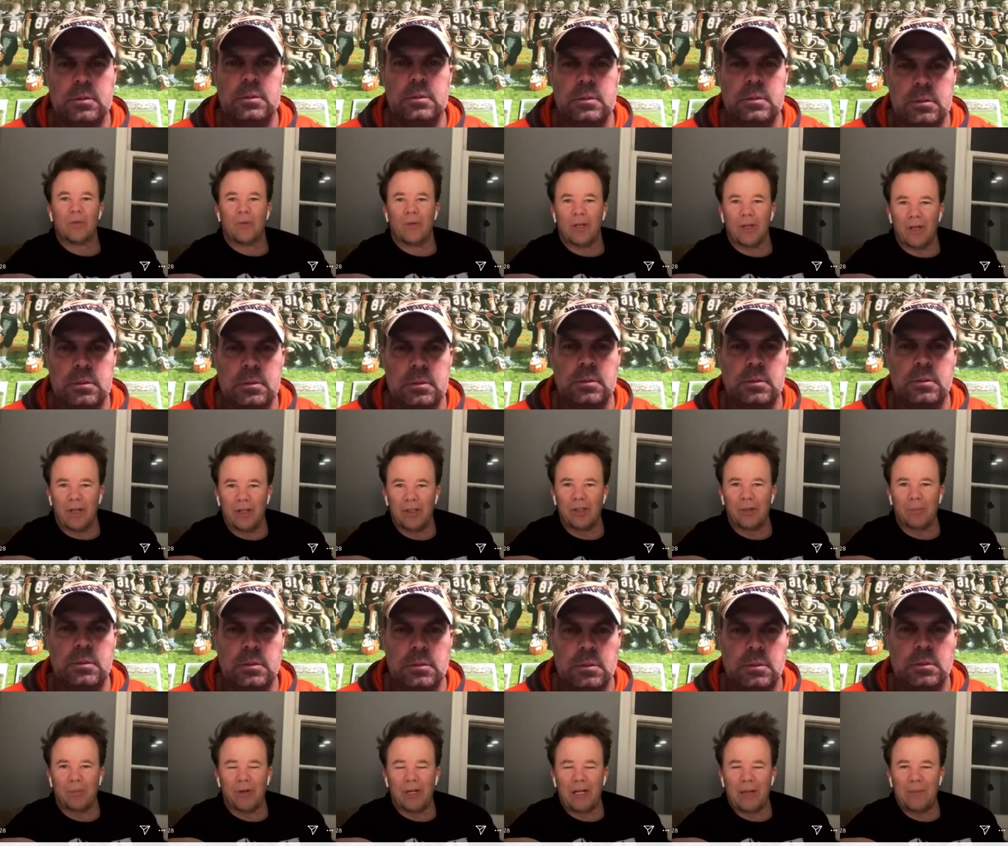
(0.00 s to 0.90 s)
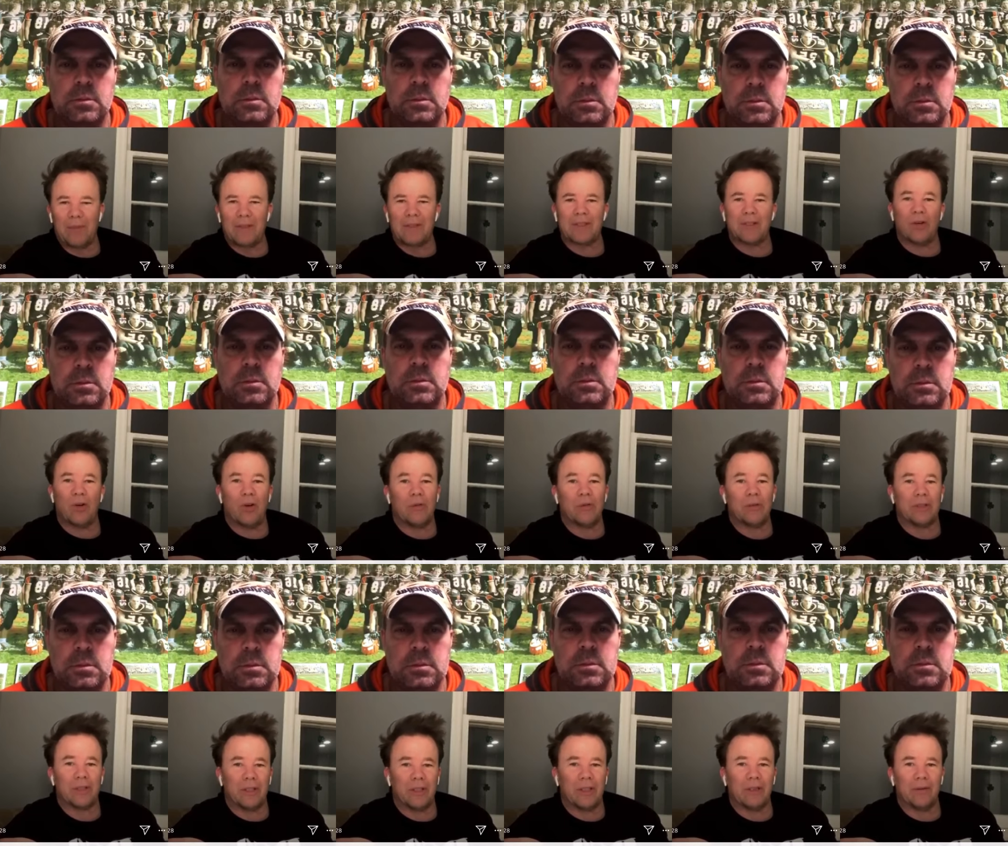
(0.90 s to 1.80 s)
Speaker 1: to under promise and over
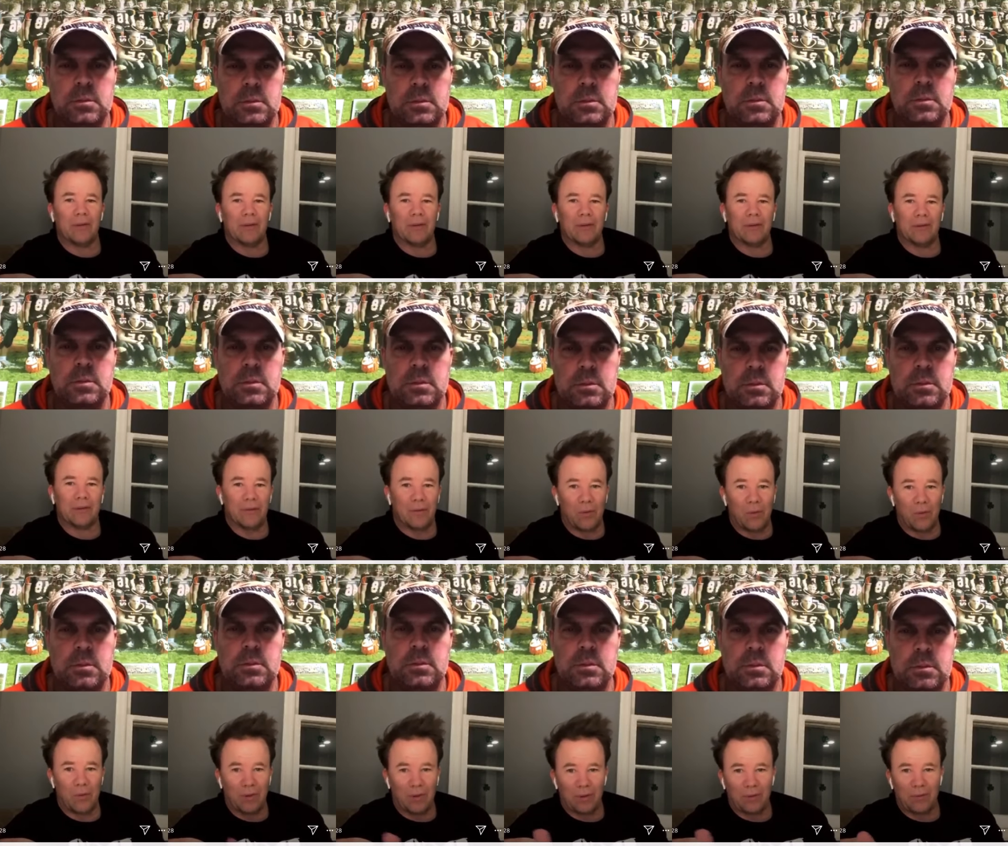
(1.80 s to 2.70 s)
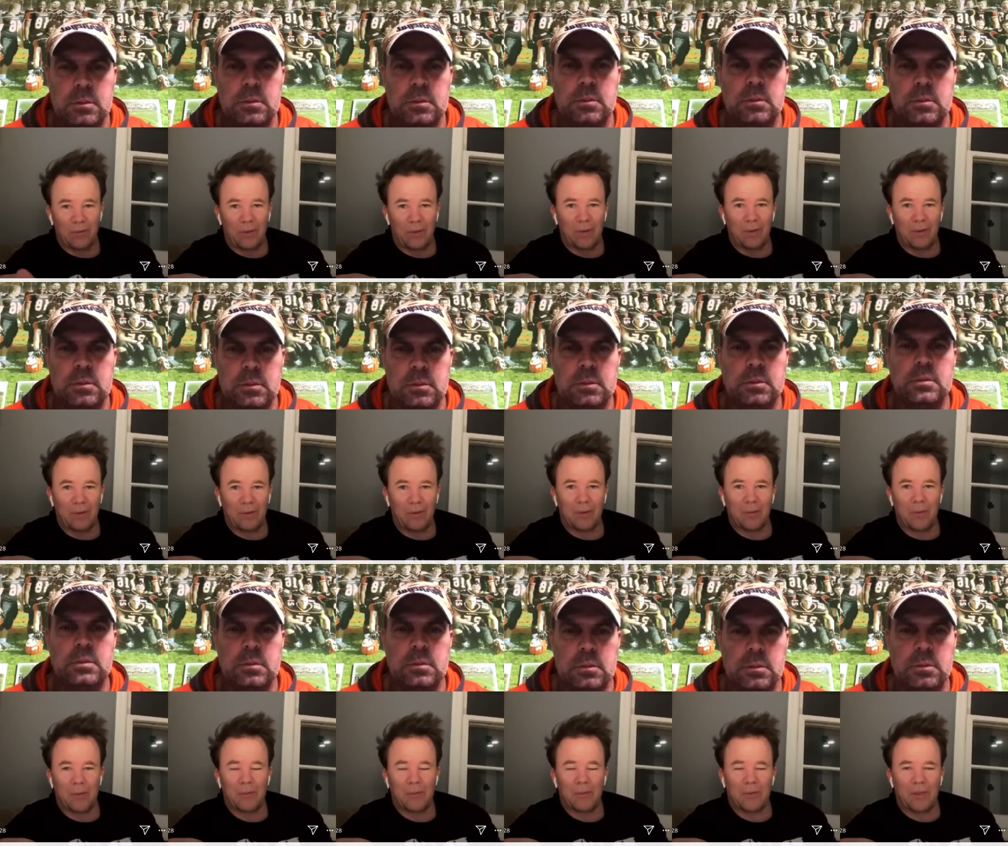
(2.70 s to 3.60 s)
deliver for what you, you, meet
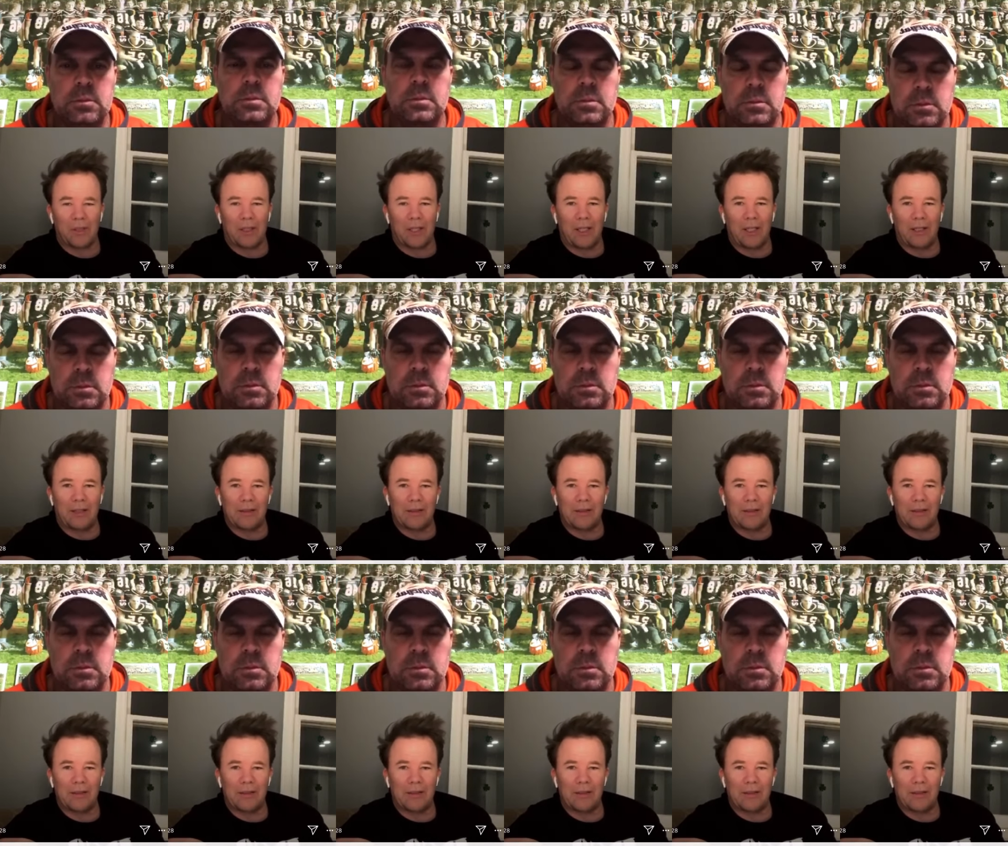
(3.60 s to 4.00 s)
with the client.